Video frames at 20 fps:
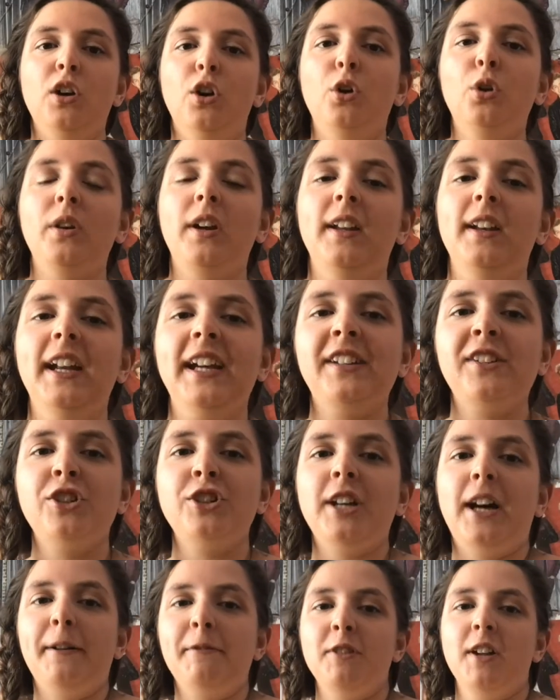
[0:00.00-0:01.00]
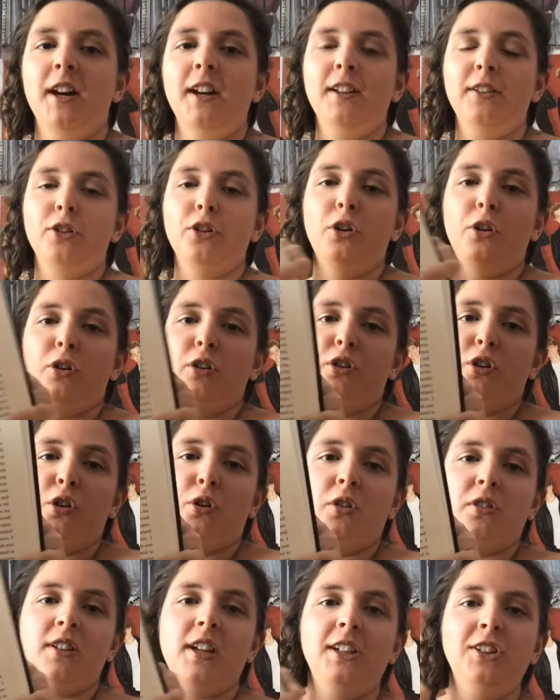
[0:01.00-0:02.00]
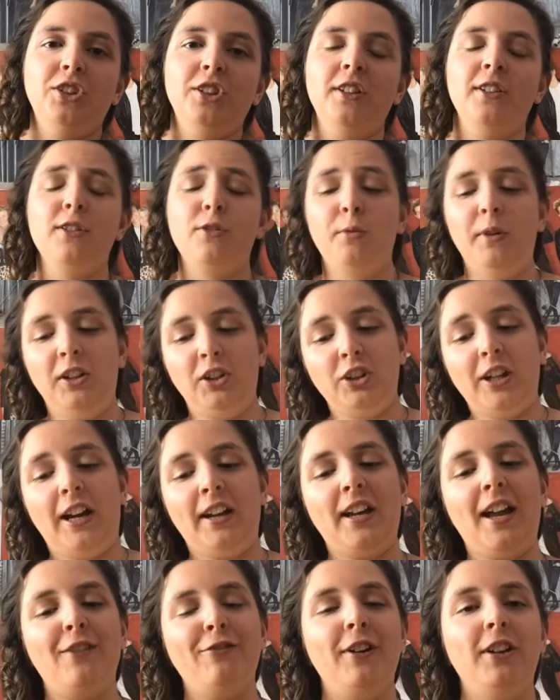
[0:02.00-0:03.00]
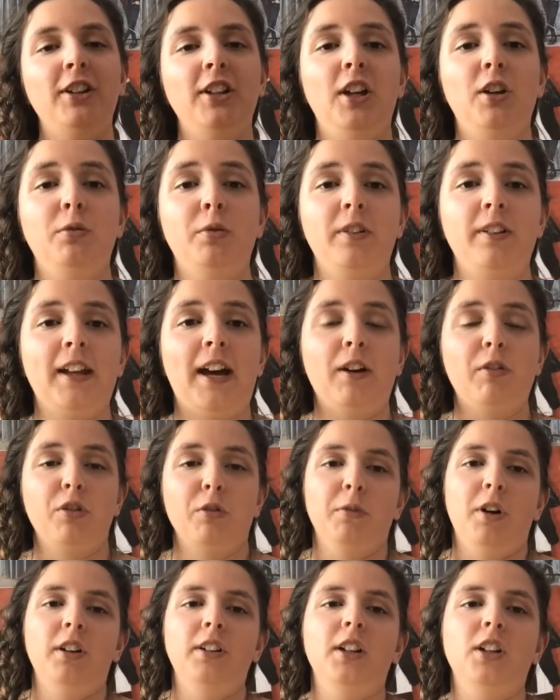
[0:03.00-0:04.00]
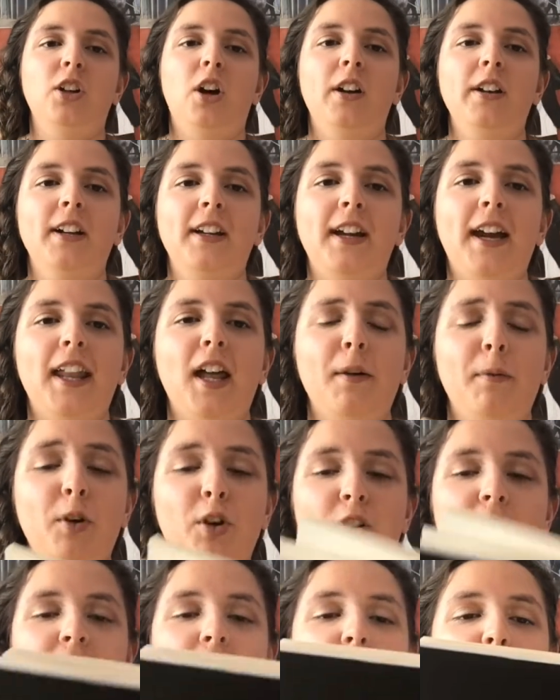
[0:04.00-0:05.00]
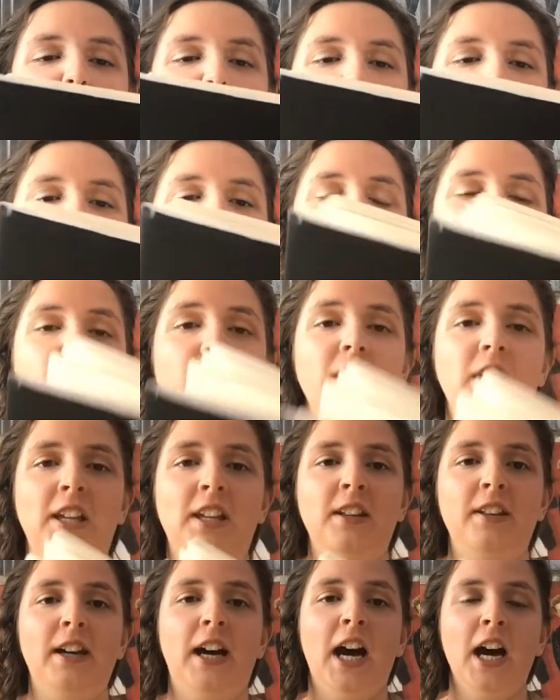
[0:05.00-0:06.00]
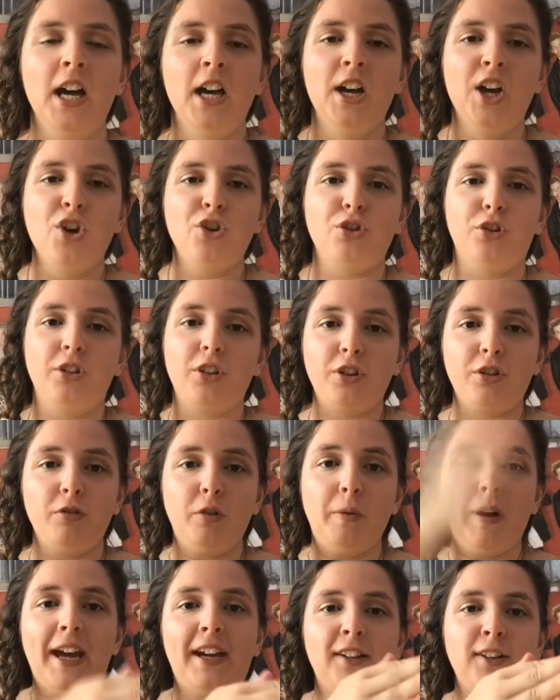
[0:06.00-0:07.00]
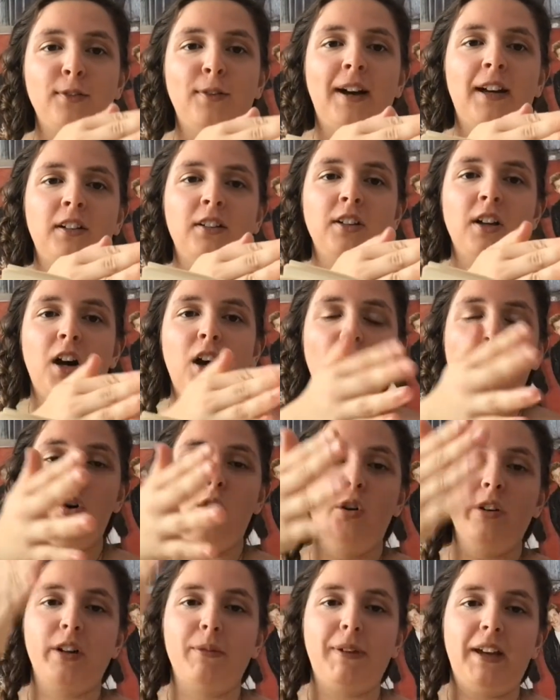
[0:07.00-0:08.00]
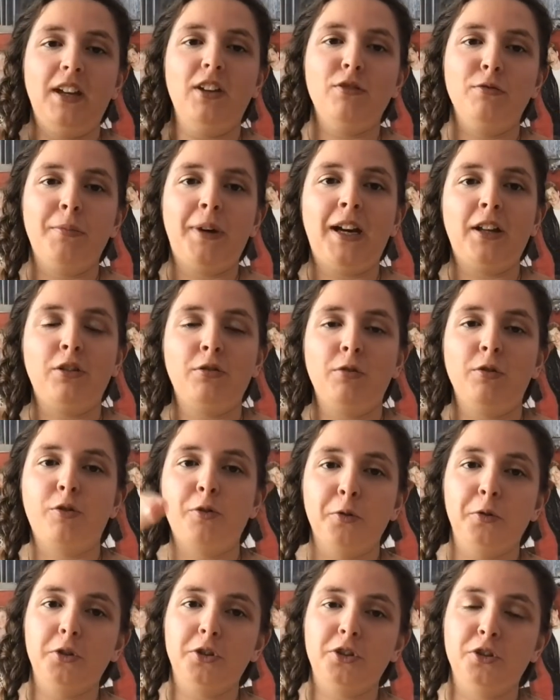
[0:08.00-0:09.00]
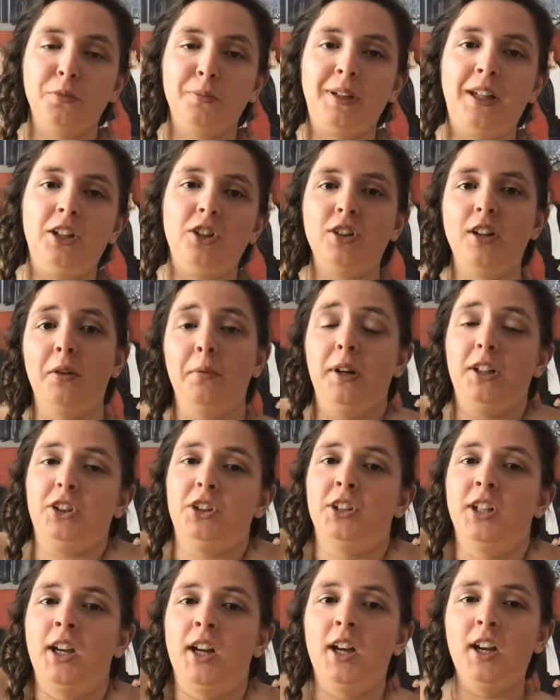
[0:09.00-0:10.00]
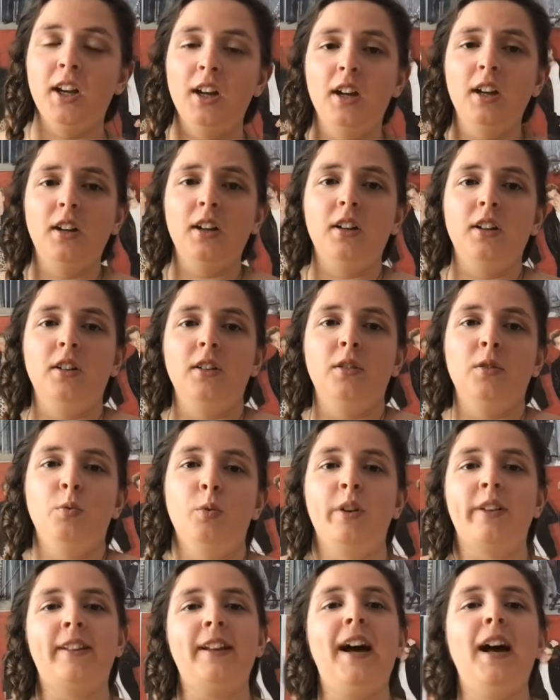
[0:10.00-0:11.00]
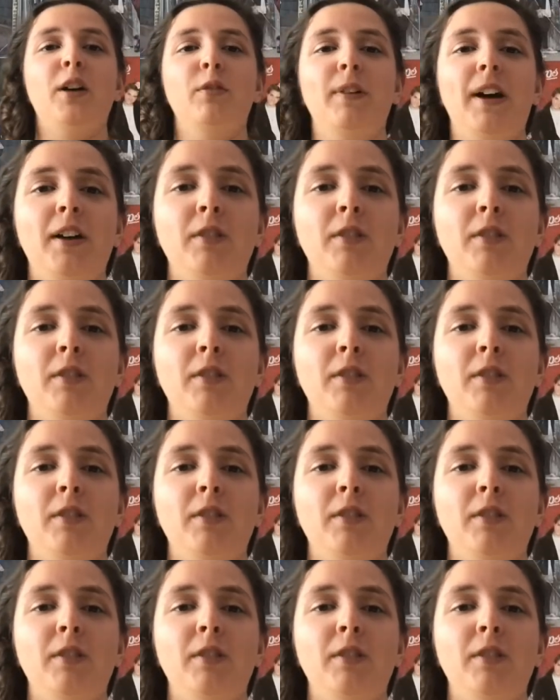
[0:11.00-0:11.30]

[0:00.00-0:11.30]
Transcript: Okay, next chapter is called Auditions, which I never knew was how the Wanted got together, because I always thought you either done it through X Factor or you might have met through social media, which was that